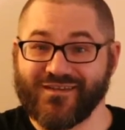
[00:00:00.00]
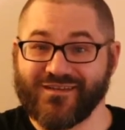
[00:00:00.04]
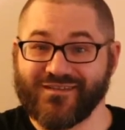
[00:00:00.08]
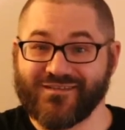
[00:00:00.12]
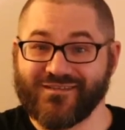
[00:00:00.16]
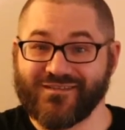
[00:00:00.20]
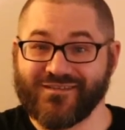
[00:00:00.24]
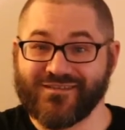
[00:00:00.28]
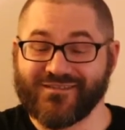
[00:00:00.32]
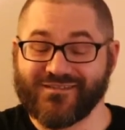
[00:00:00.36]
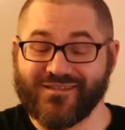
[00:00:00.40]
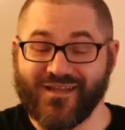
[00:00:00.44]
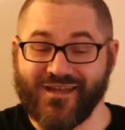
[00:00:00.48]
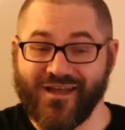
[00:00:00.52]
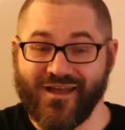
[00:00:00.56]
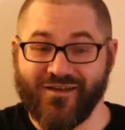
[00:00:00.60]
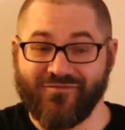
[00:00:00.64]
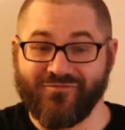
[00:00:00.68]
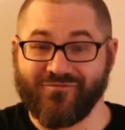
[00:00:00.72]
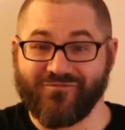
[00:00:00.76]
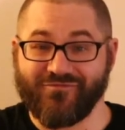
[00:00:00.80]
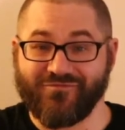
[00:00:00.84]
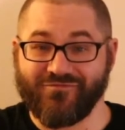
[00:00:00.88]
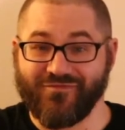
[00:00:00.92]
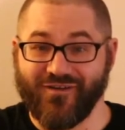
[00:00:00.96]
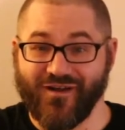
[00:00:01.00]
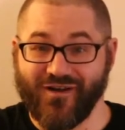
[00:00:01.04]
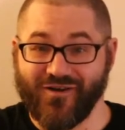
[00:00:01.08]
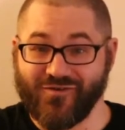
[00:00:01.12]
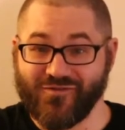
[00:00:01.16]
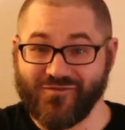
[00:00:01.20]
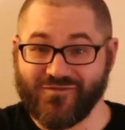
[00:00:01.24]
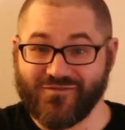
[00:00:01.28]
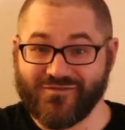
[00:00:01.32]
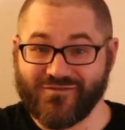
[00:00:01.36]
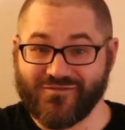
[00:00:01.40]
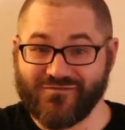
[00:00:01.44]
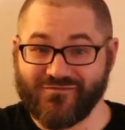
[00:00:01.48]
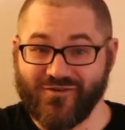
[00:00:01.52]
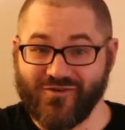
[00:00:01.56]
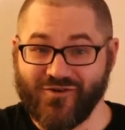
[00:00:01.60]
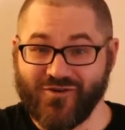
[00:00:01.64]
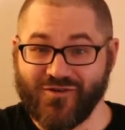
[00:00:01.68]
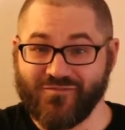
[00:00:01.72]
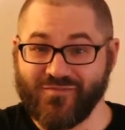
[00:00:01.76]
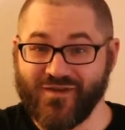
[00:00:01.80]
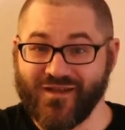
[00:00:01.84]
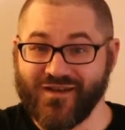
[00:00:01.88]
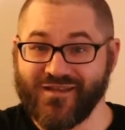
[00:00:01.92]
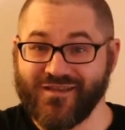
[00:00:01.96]
At least I haven't found
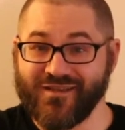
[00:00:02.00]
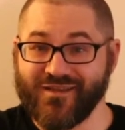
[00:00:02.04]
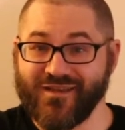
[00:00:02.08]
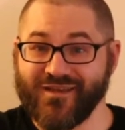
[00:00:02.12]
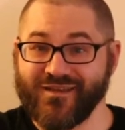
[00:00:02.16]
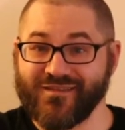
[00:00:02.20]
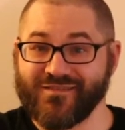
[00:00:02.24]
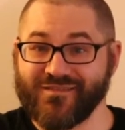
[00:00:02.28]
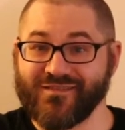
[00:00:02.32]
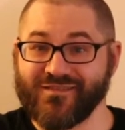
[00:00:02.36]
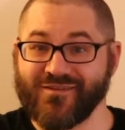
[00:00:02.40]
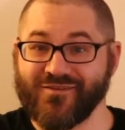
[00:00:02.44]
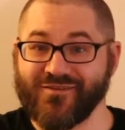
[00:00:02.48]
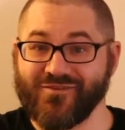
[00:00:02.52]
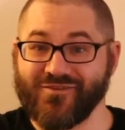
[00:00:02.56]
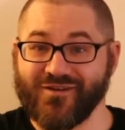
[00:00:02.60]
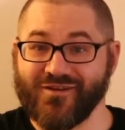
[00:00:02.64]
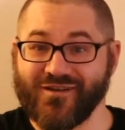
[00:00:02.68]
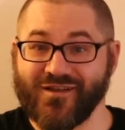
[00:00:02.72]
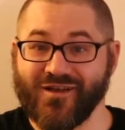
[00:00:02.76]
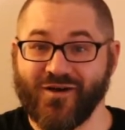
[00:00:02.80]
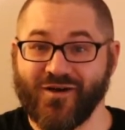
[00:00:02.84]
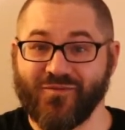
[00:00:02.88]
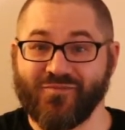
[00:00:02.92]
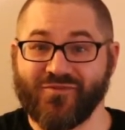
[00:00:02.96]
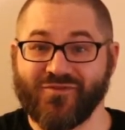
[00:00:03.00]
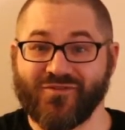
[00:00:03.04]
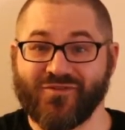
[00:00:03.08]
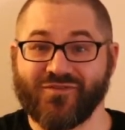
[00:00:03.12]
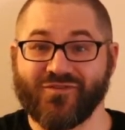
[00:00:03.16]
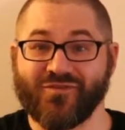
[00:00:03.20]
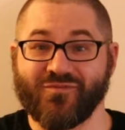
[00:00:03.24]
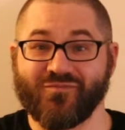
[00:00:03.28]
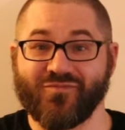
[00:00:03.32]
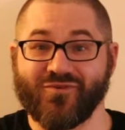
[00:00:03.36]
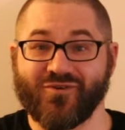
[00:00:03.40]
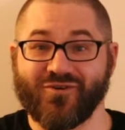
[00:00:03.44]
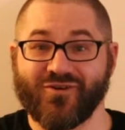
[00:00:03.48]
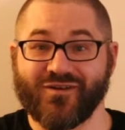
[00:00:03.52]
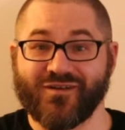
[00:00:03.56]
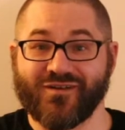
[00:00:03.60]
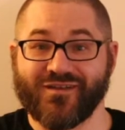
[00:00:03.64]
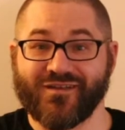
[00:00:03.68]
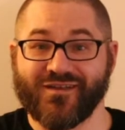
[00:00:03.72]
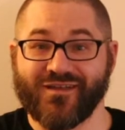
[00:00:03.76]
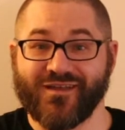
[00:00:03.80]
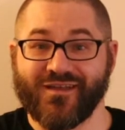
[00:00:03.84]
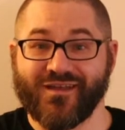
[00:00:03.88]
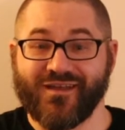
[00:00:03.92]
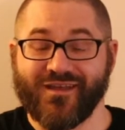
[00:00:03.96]
very many yet. There are a couple in the book.